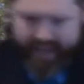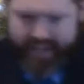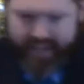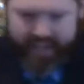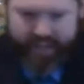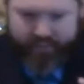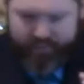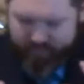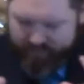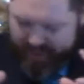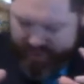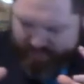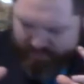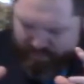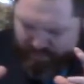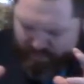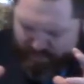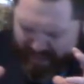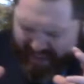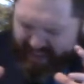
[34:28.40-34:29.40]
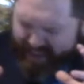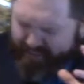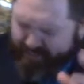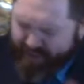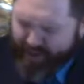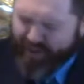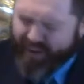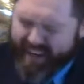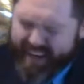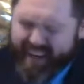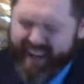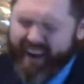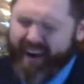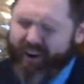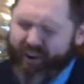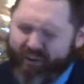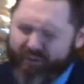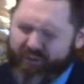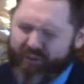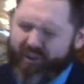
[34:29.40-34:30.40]
of being very
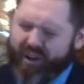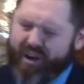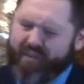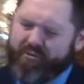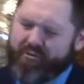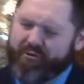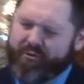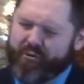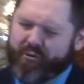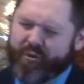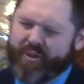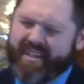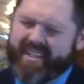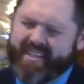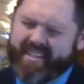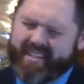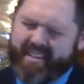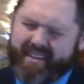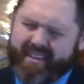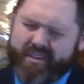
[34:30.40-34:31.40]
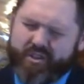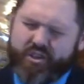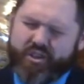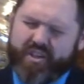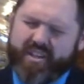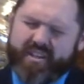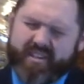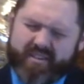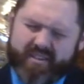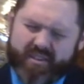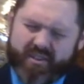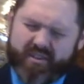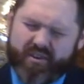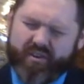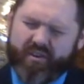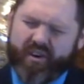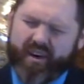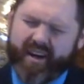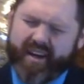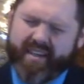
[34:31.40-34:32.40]
careful of freezing Jesus
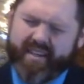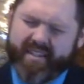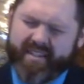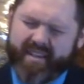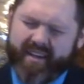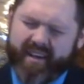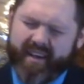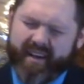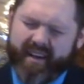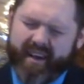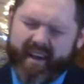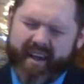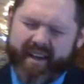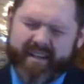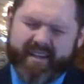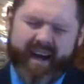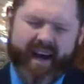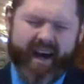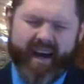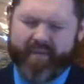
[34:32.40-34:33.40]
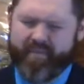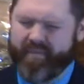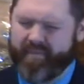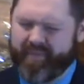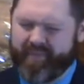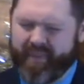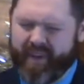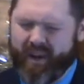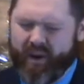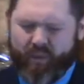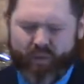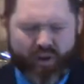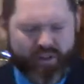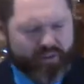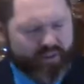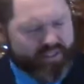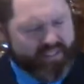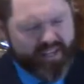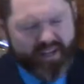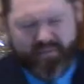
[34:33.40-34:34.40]
Christ in time.
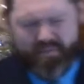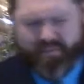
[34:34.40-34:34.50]
Whether it's him